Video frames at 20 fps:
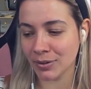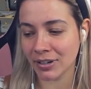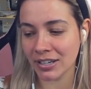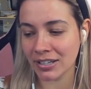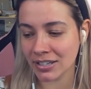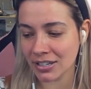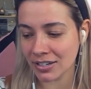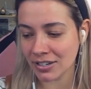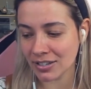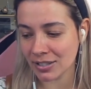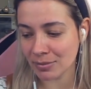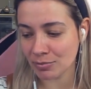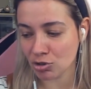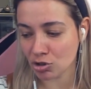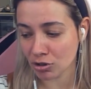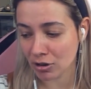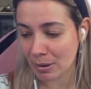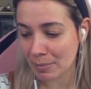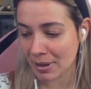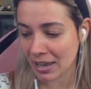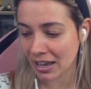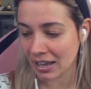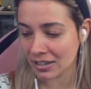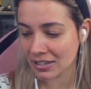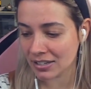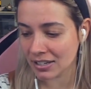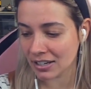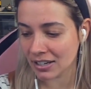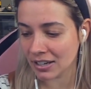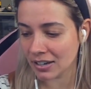We'll continue some dreamy
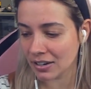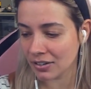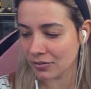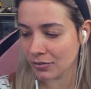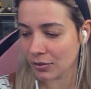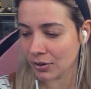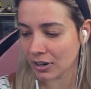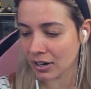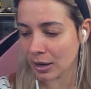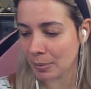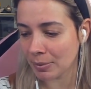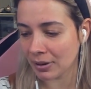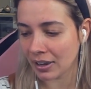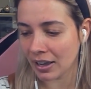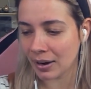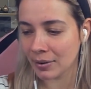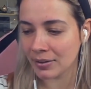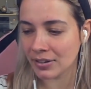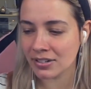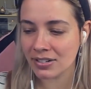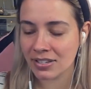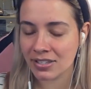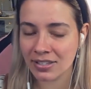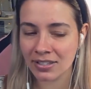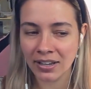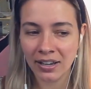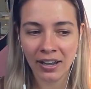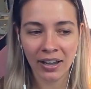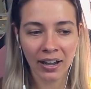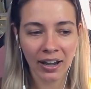hunting for a couple hours.